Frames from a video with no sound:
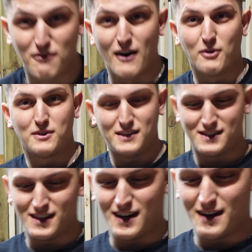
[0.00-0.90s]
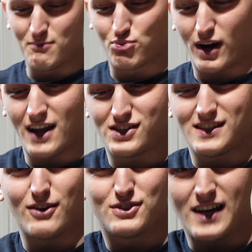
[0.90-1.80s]
found these uh, branches
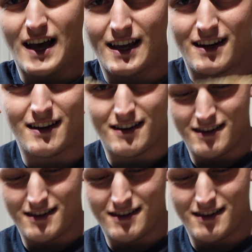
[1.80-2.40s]
outside